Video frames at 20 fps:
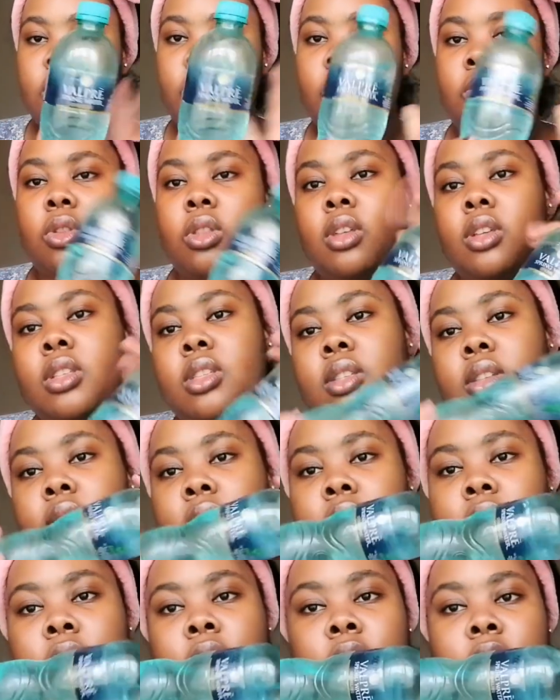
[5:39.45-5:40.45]
So this
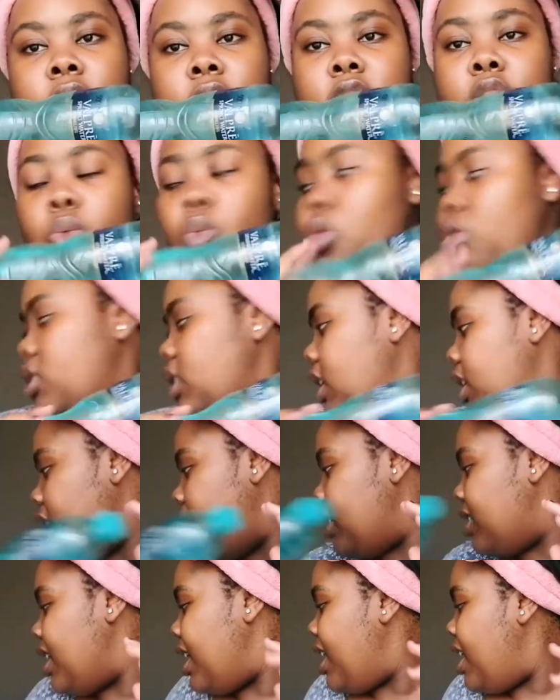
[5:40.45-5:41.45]
is just water in
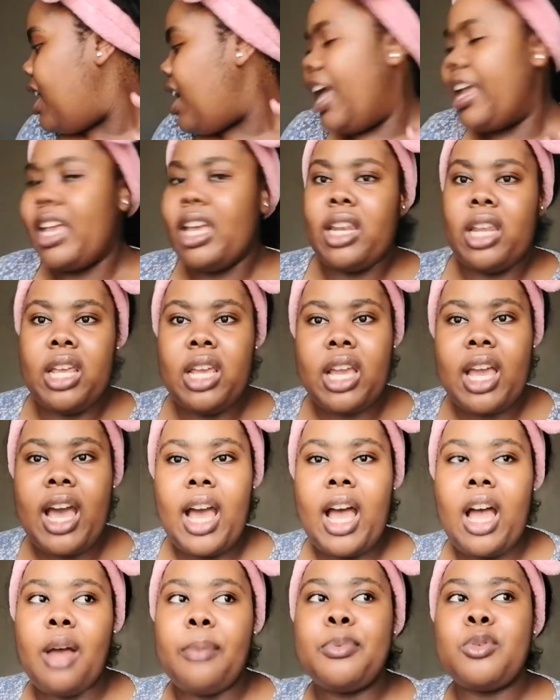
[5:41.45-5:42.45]
case I get
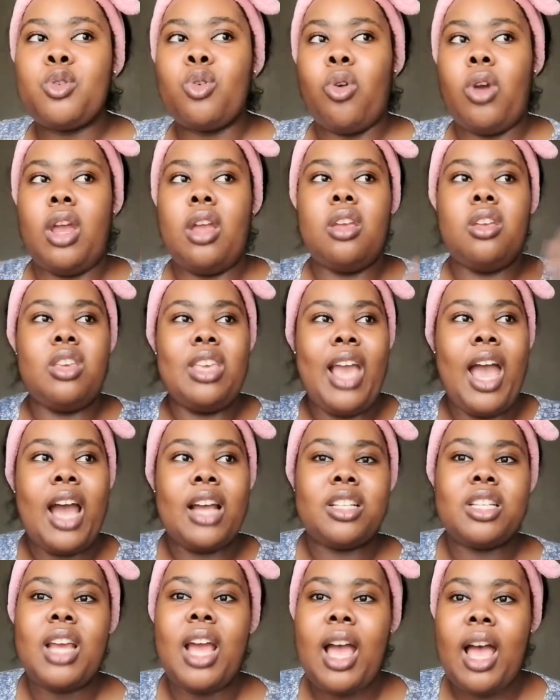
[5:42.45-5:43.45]
hiccups or
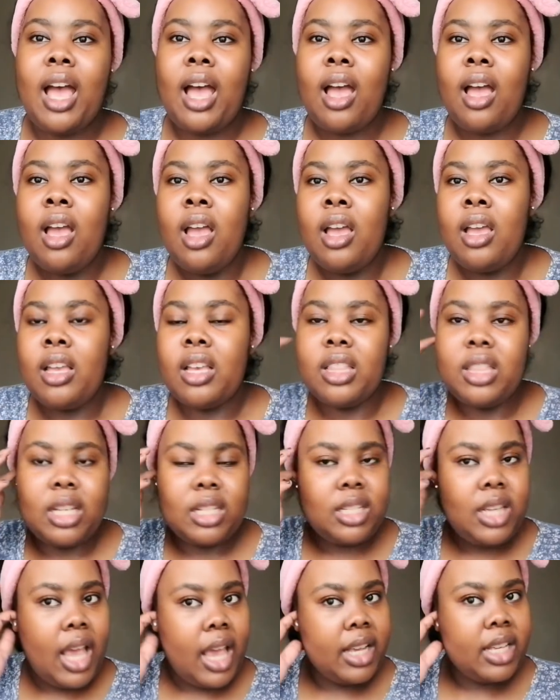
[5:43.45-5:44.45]
nyacha in the
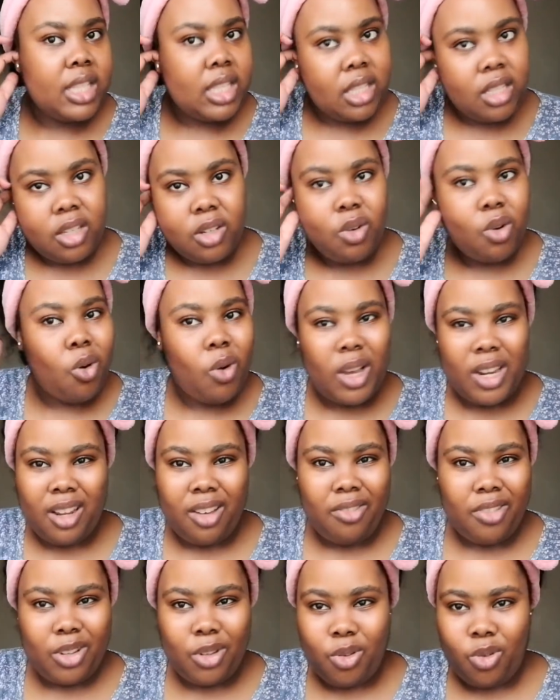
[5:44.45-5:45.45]
taxi or
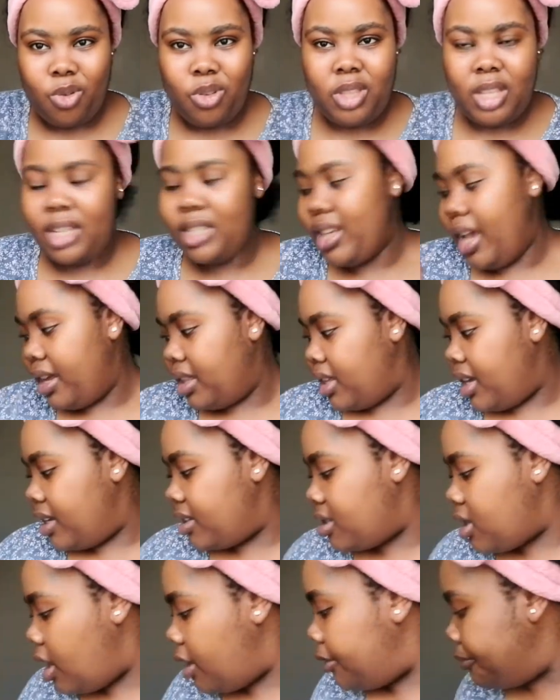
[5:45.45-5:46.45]
whatever, you know, things like
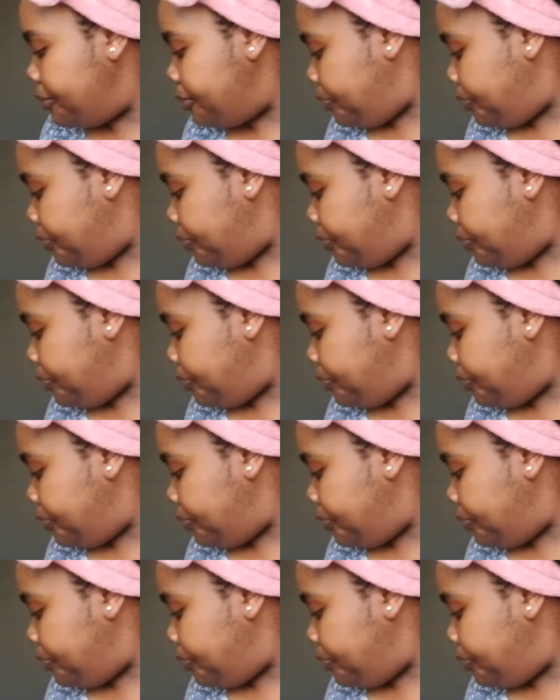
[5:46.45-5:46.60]
that.